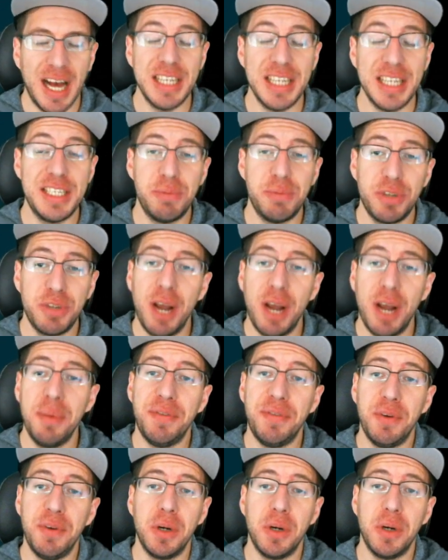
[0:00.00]
Subscribe
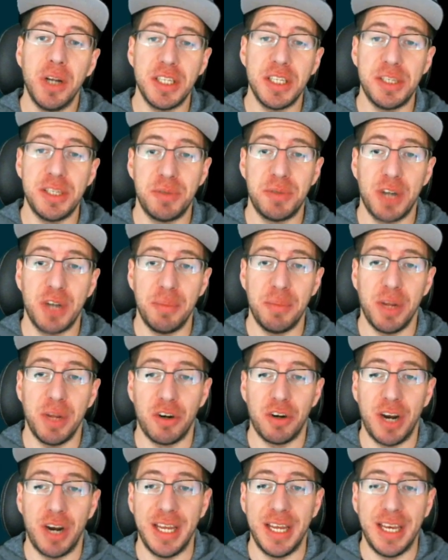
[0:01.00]
if you are not subscribed
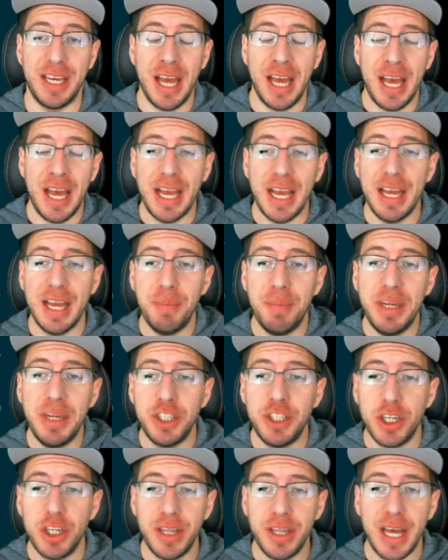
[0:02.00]
already, and make
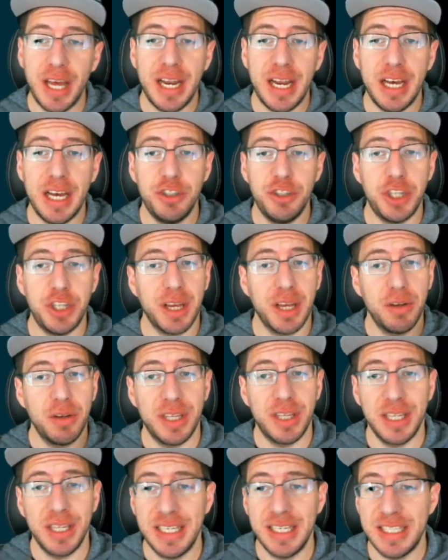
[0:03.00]
sure that you check out
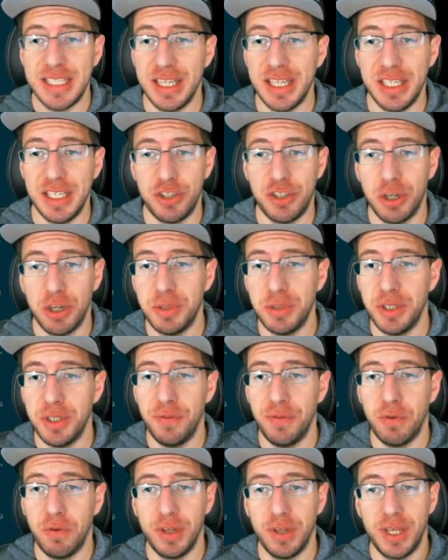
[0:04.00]
the links in the description
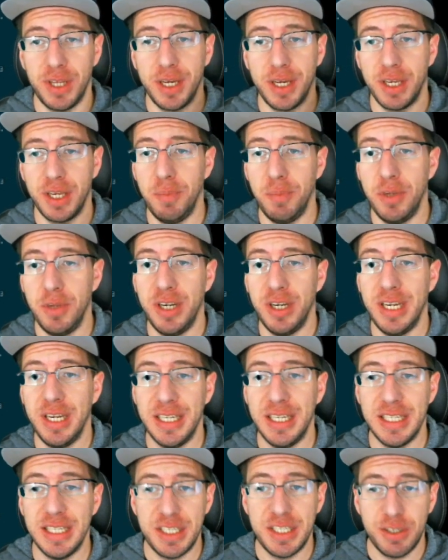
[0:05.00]
for the community
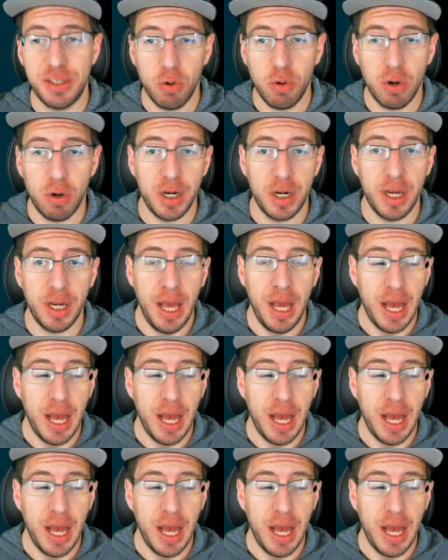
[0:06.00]
Discord,